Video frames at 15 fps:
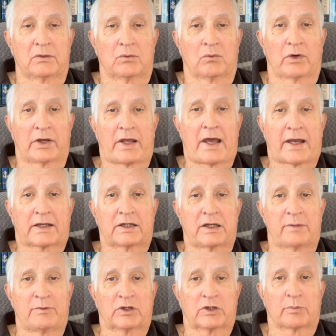What
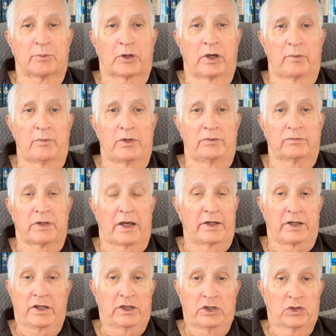academic department at
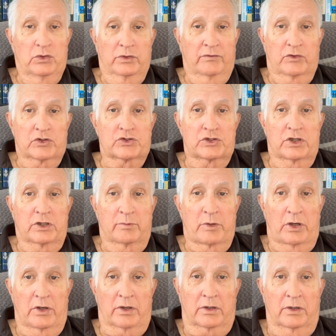any university in
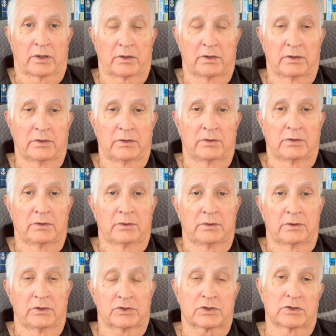America
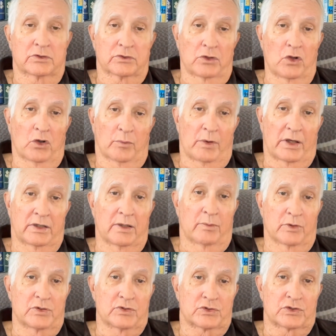is controlled by
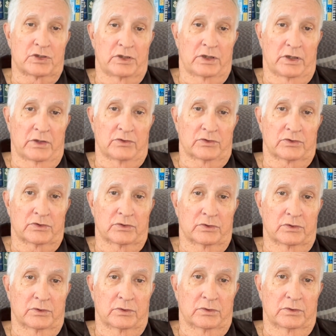WCNs?
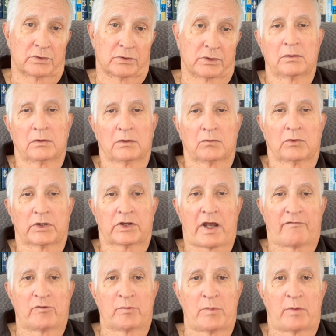What
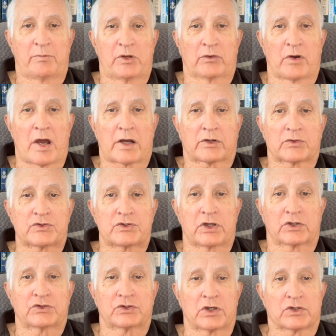government bureaucracy
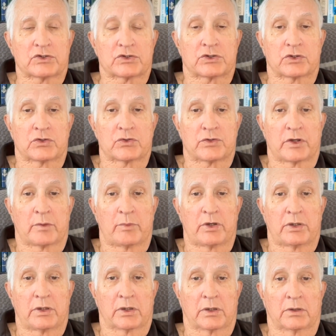exists to do their
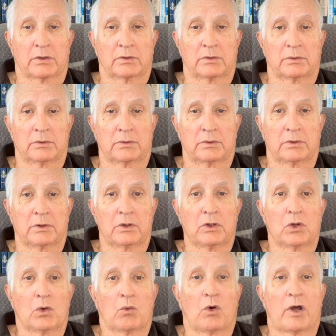bidding?
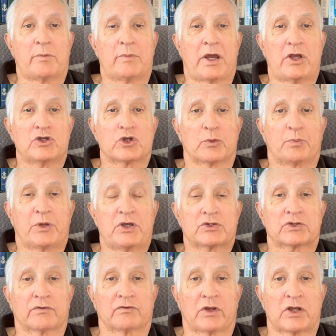What major
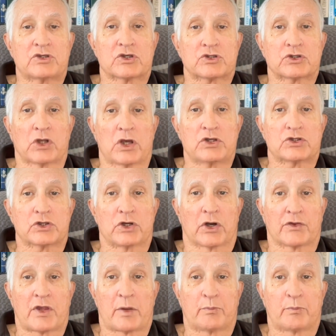piece of legislation are they